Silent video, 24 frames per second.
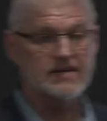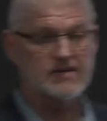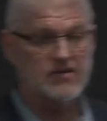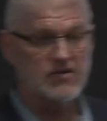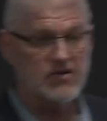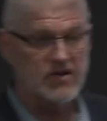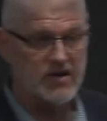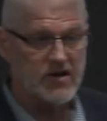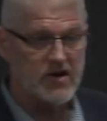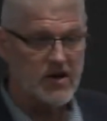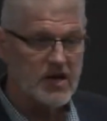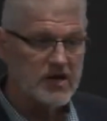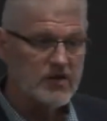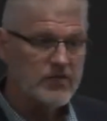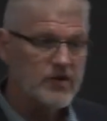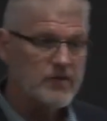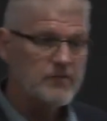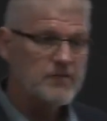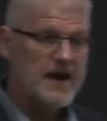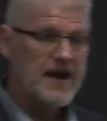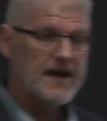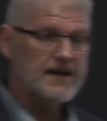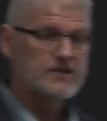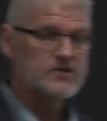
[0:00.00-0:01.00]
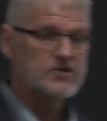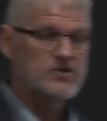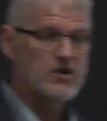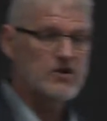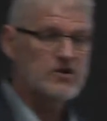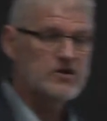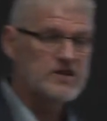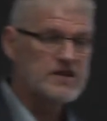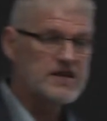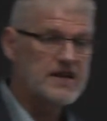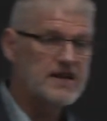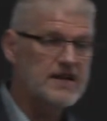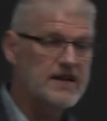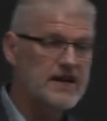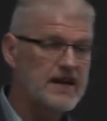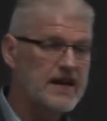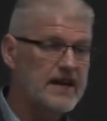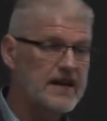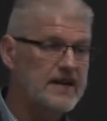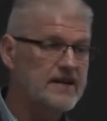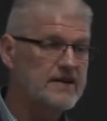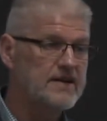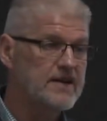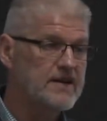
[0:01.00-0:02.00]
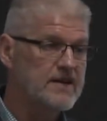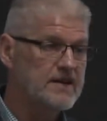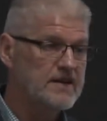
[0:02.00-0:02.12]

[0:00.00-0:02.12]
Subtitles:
going all the way back to our DNA,